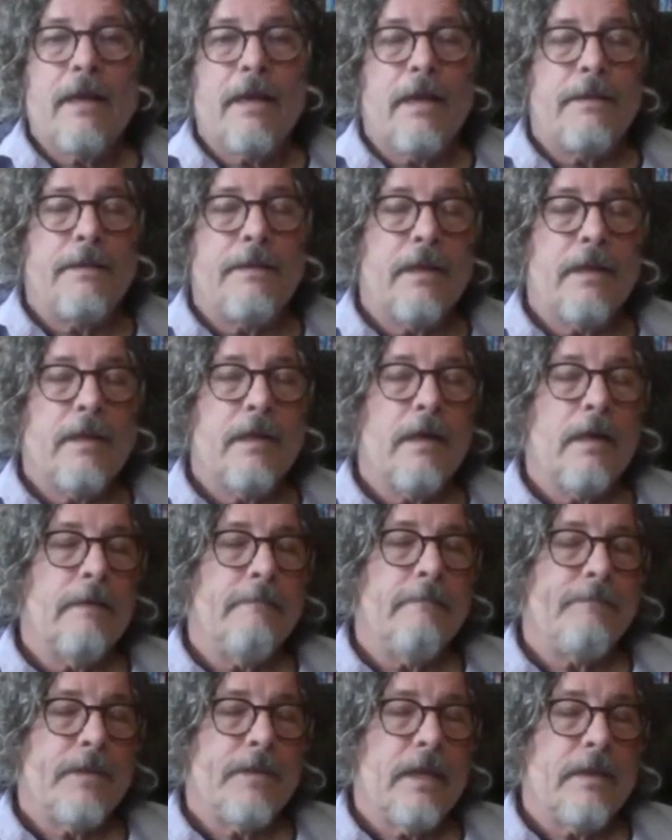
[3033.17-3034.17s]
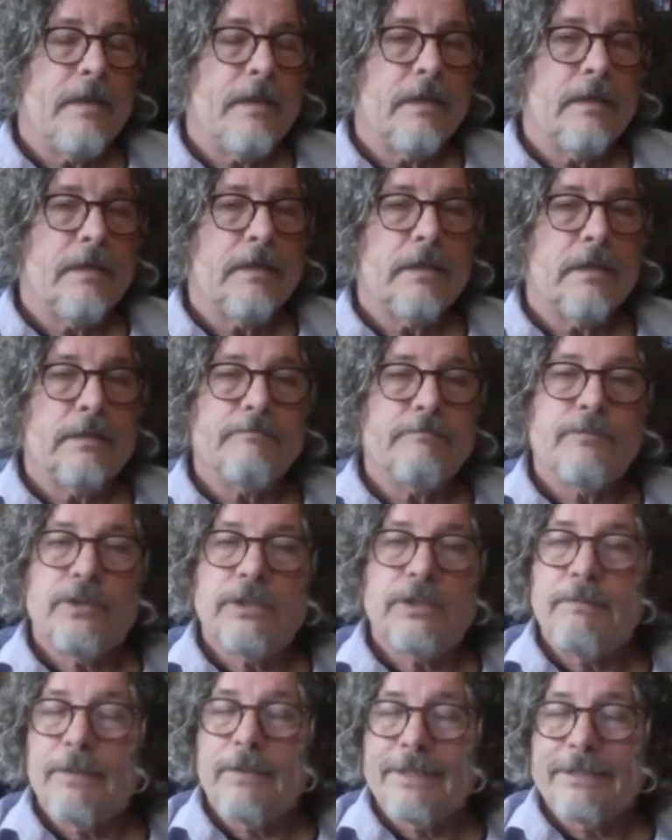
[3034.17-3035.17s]
and then
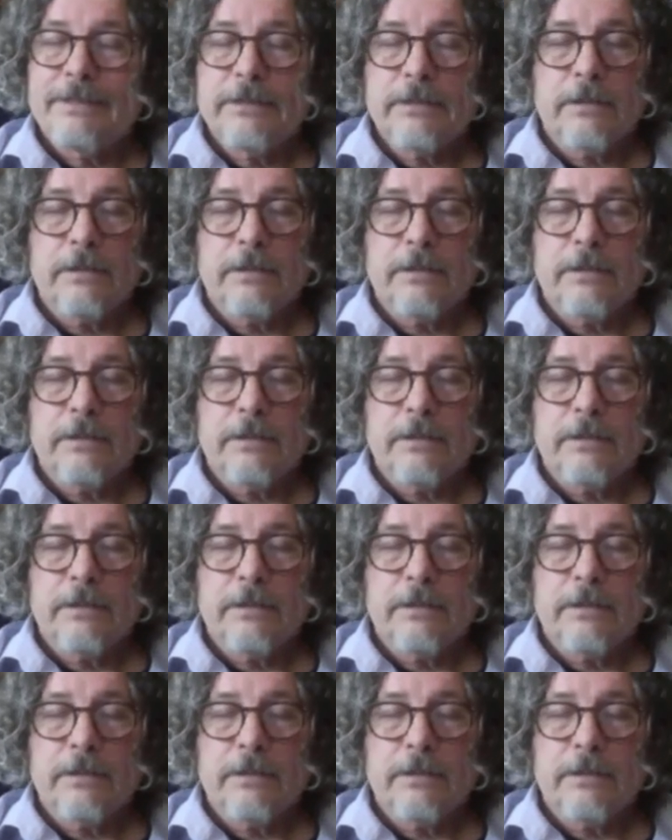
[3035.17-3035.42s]
she plays the